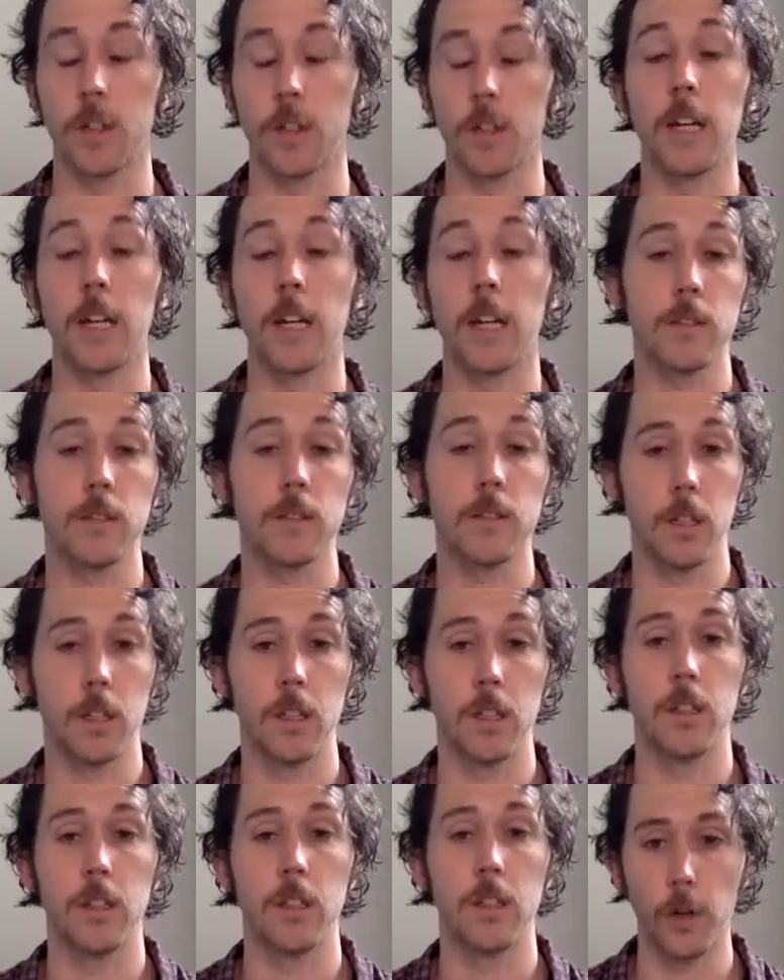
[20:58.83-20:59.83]
And then
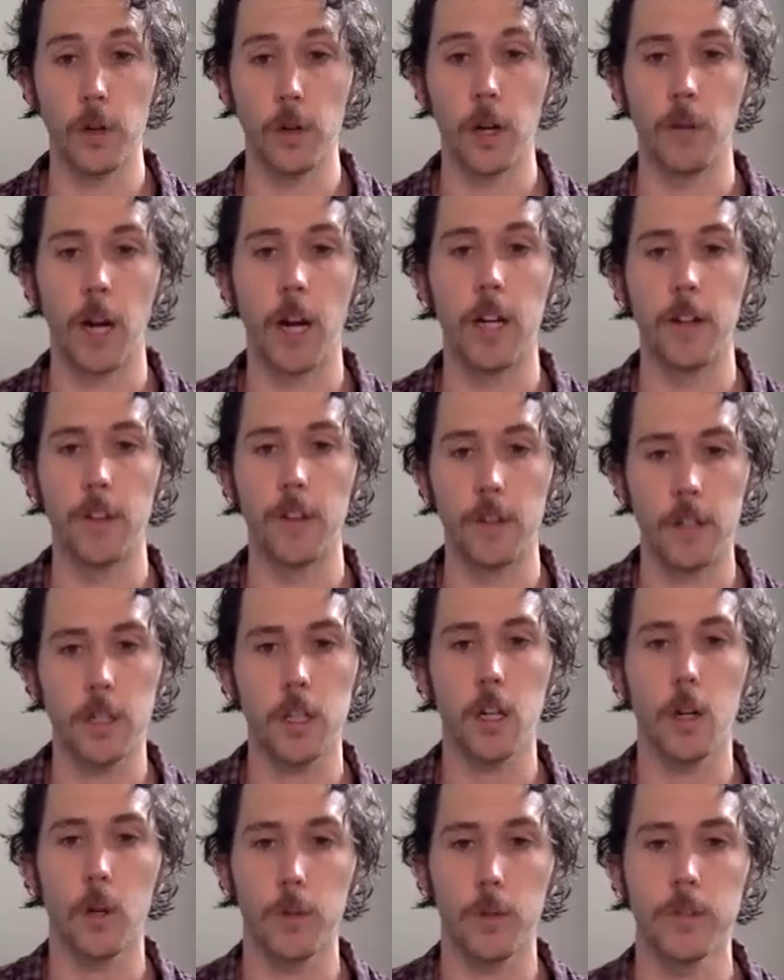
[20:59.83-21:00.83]
it's fun, right? And they're
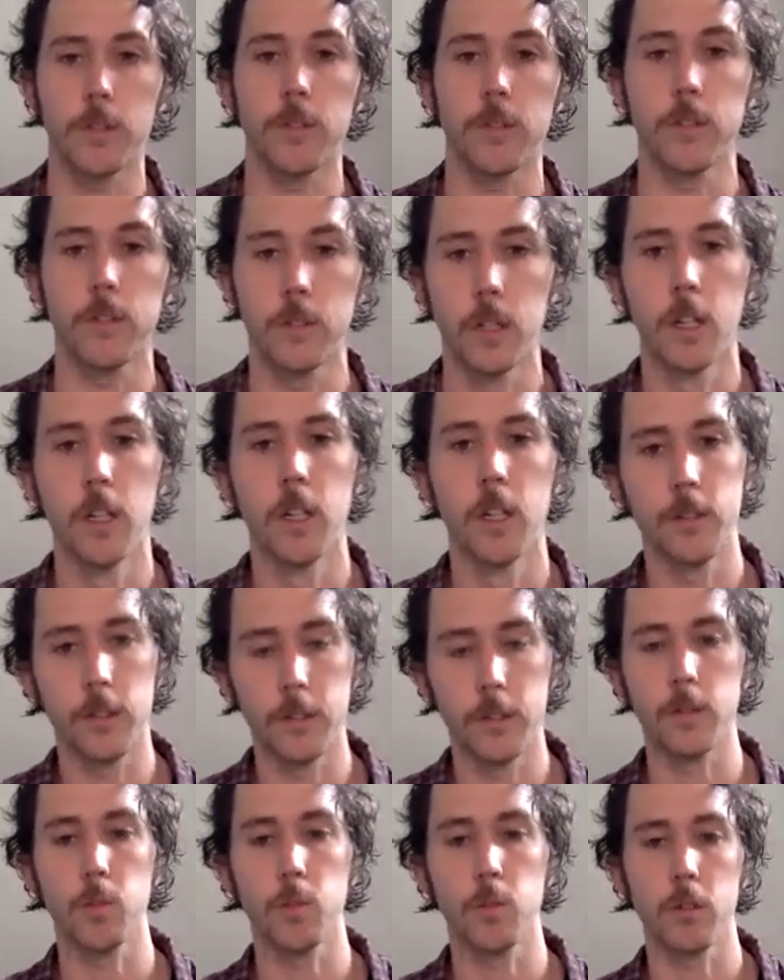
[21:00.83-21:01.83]
like, oh, this
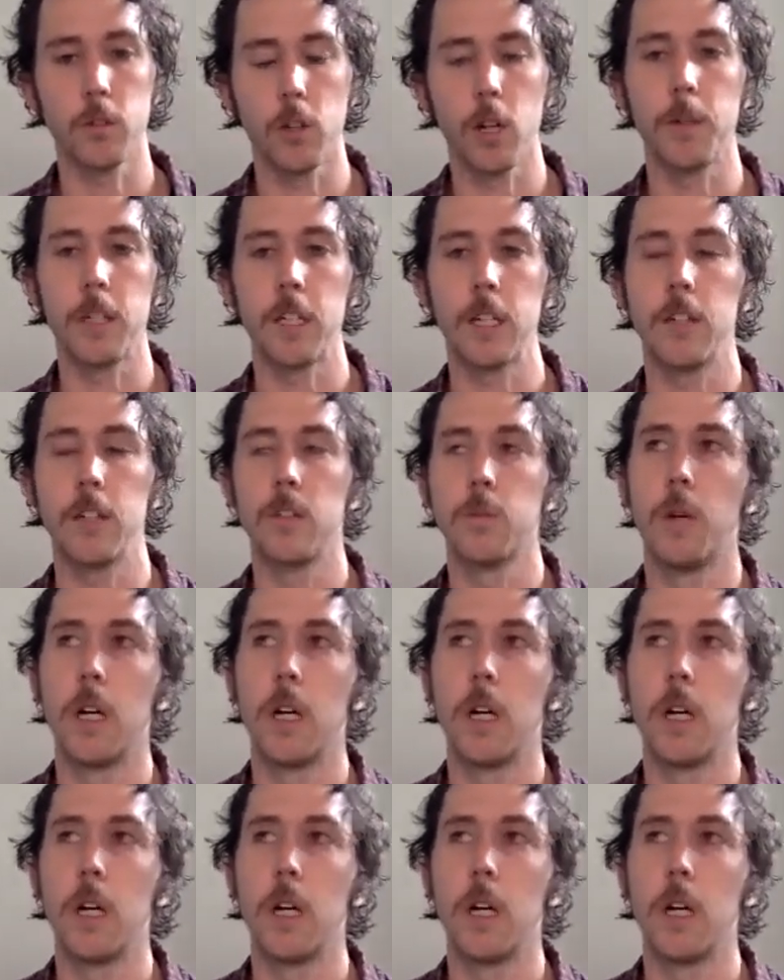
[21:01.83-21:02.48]
is what drumming is.